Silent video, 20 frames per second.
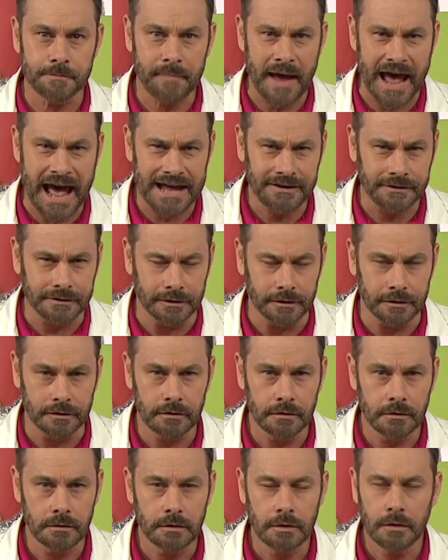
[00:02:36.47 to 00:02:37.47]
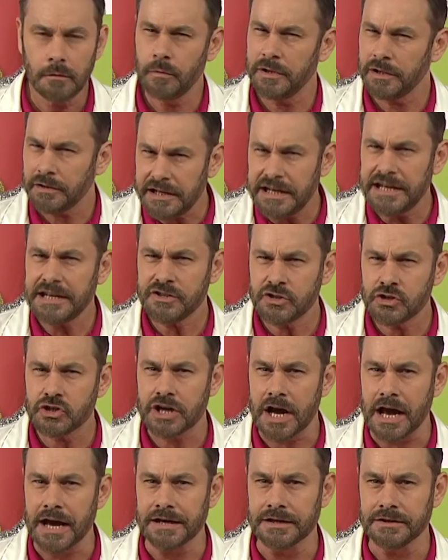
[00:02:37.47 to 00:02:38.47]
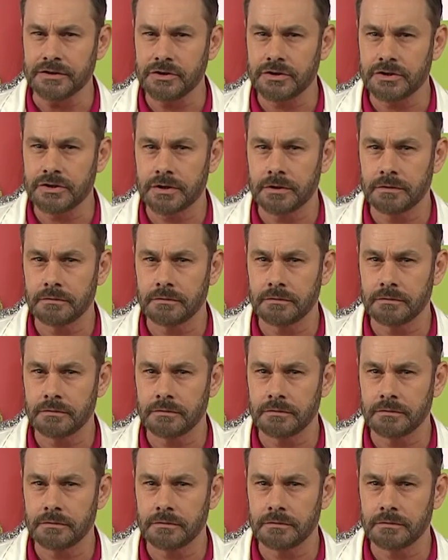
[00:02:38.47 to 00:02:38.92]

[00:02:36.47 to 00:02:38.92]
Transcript: pattern, will it change?